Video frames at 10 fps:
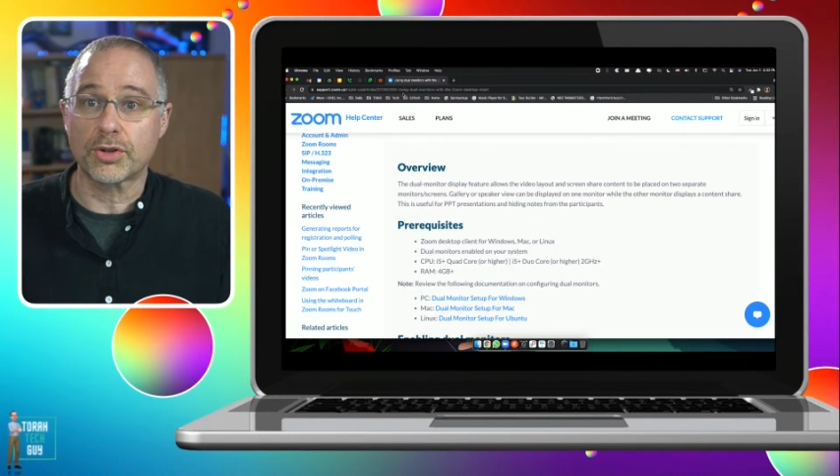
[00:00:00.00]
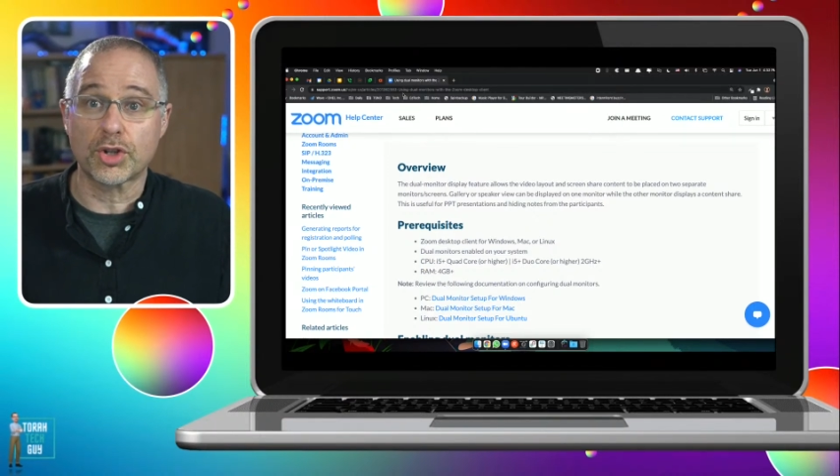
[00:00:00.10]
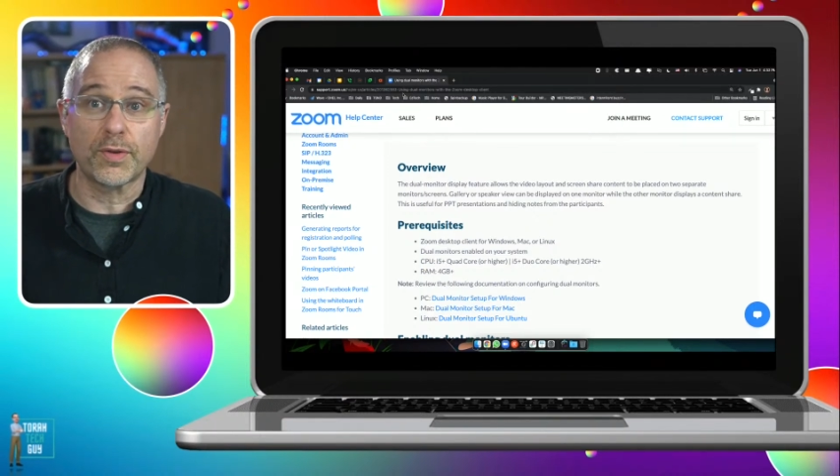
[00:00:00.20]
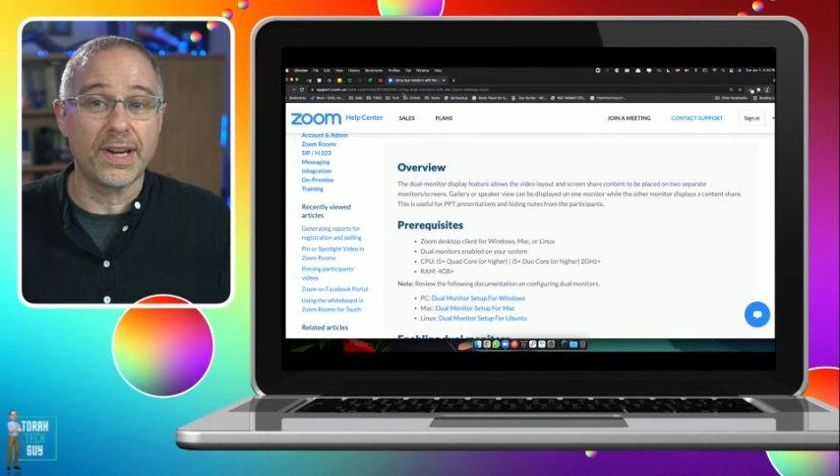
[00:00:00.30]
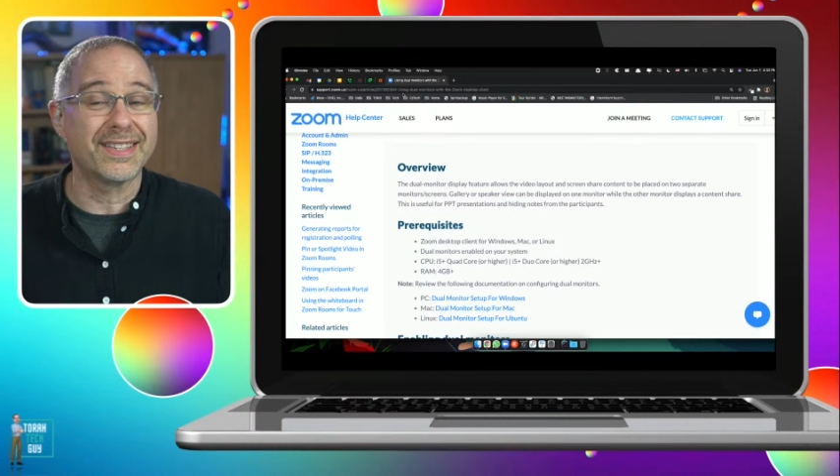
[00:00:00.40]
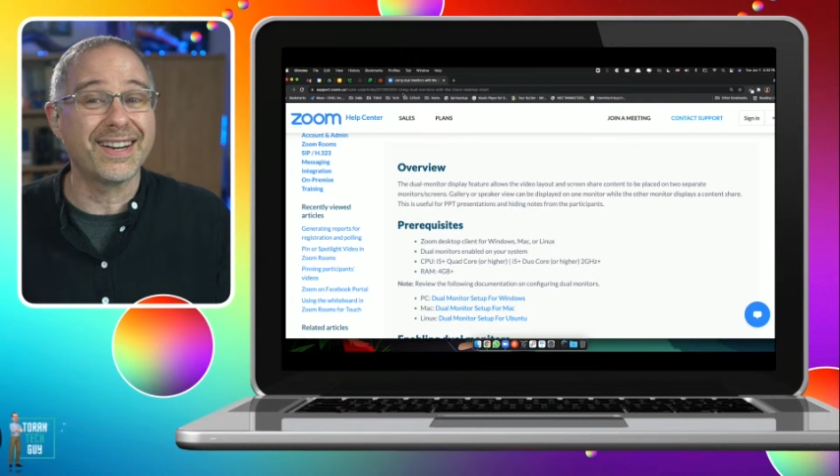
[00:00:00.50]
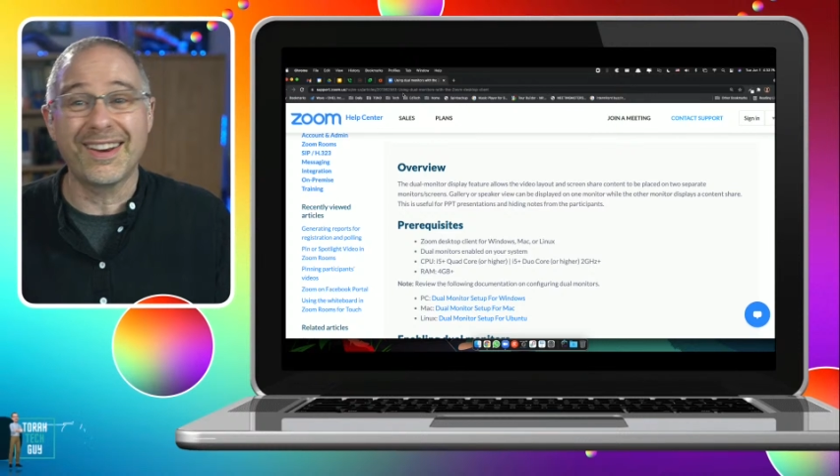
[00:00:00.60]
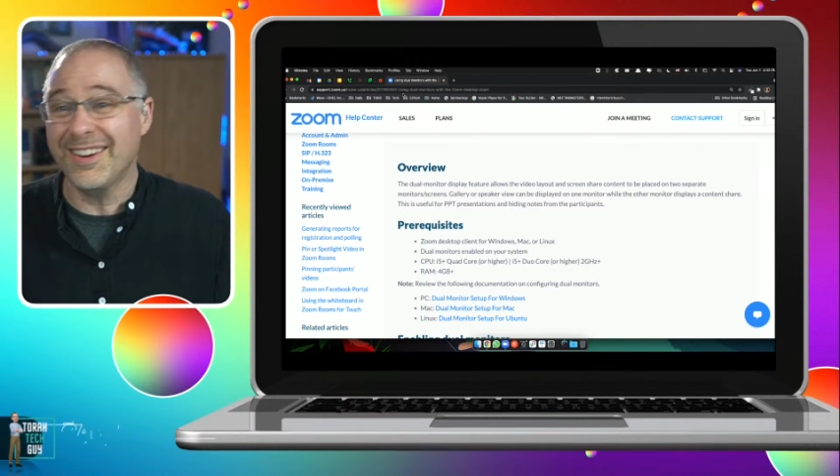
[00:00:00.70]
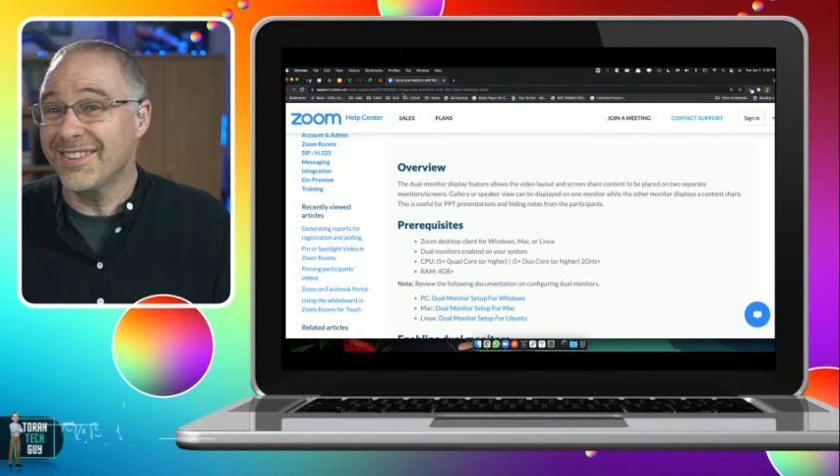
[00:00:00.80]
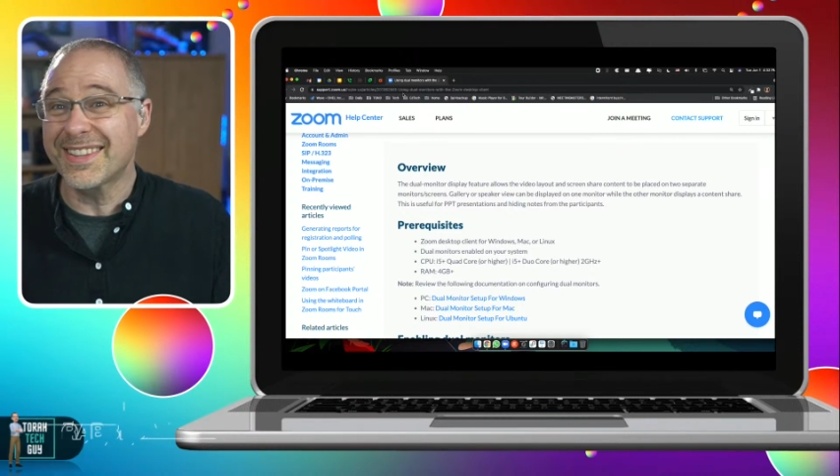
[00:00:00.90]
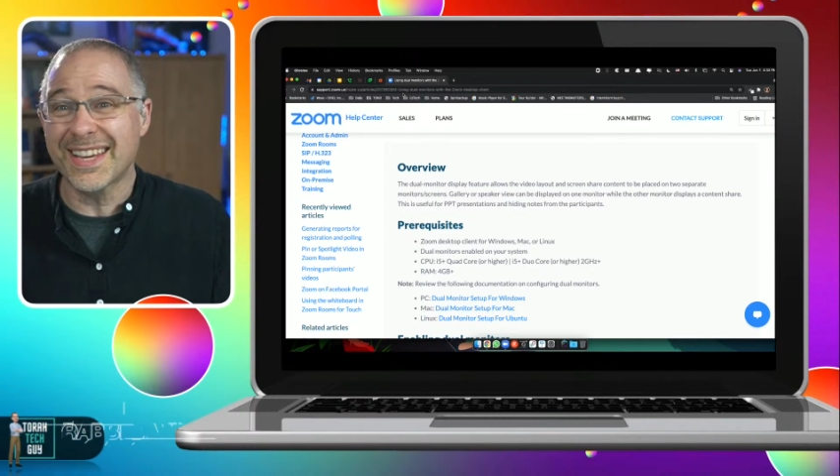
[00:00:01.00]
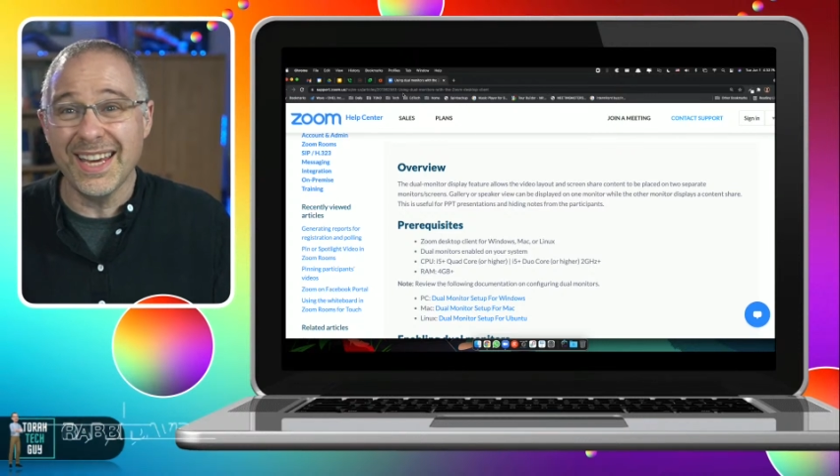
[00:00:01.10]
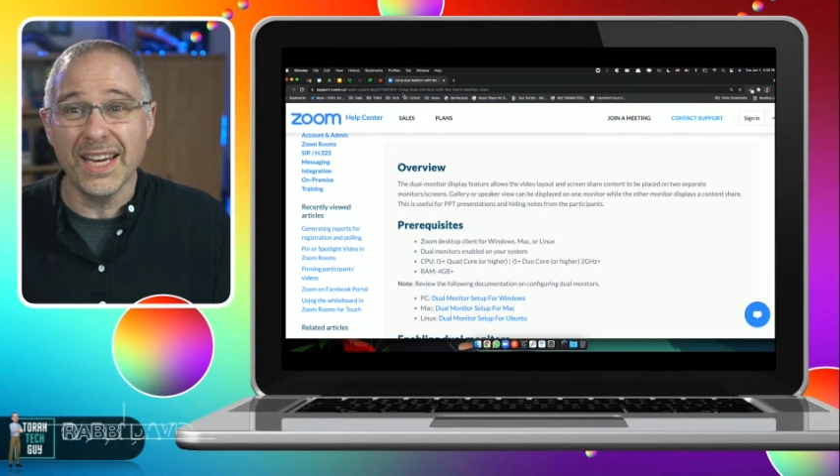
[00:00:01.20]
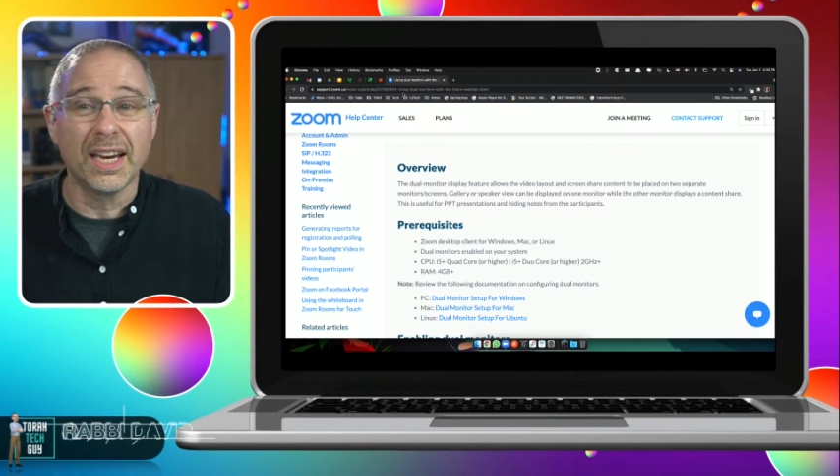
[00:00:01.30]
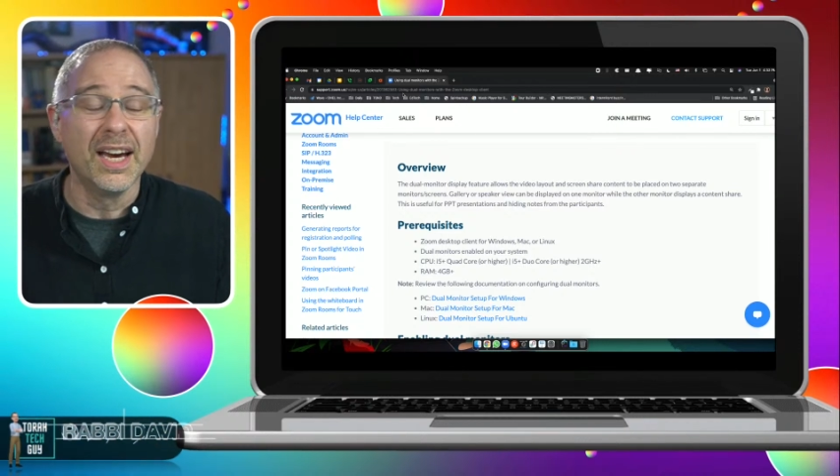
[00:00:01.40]
screens. Now here's the
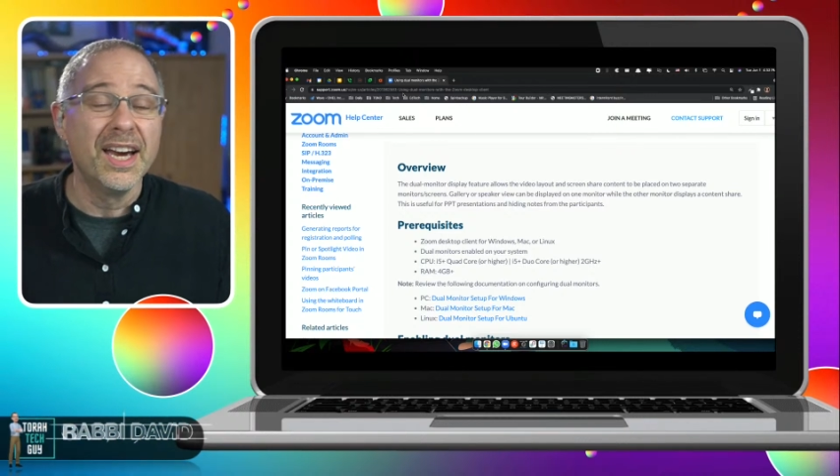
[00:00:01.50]
key.